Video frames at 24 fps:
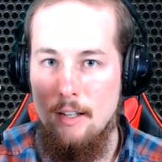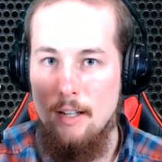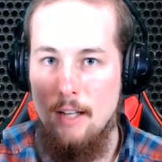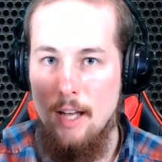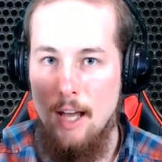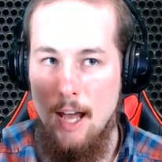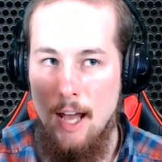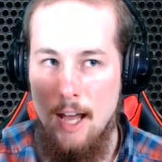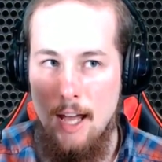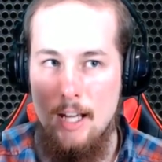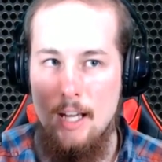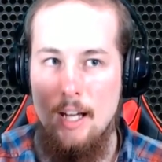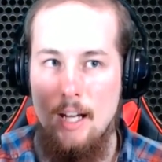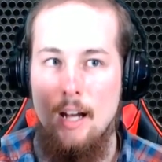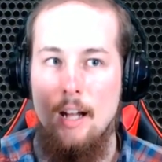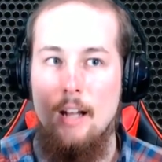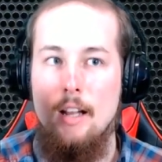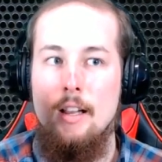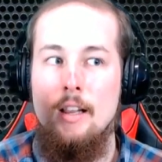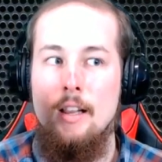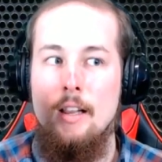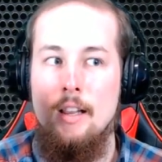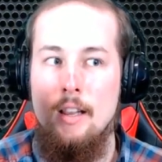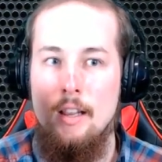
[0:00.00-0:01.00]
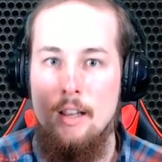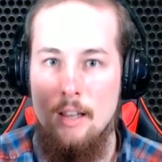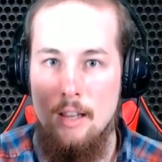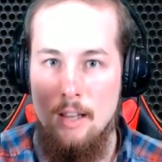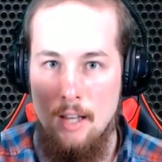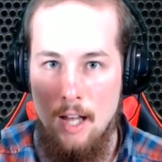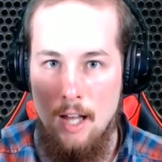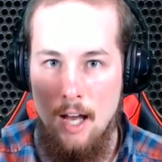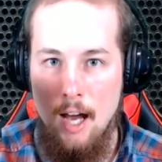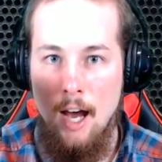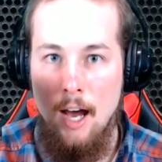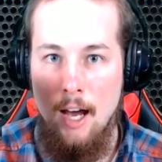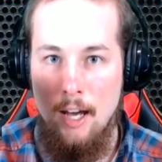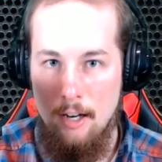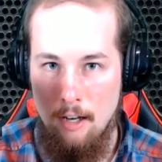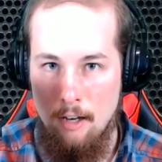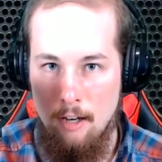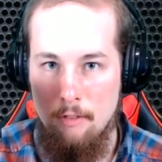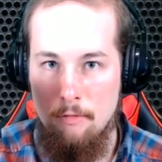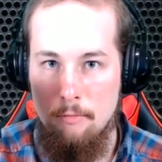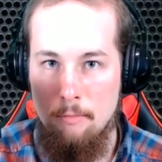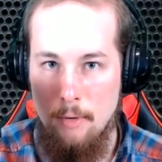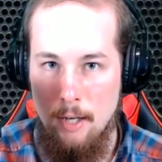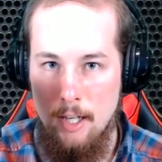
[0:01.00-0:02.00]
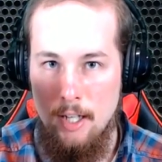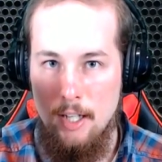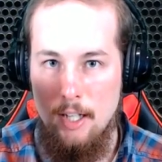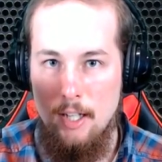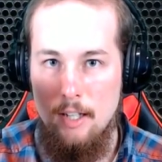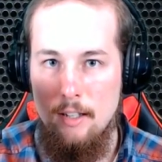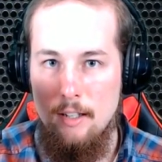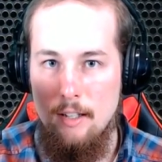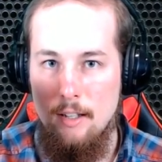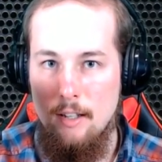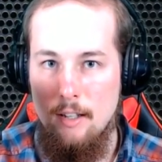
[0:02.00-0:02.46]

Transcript: A lot of money.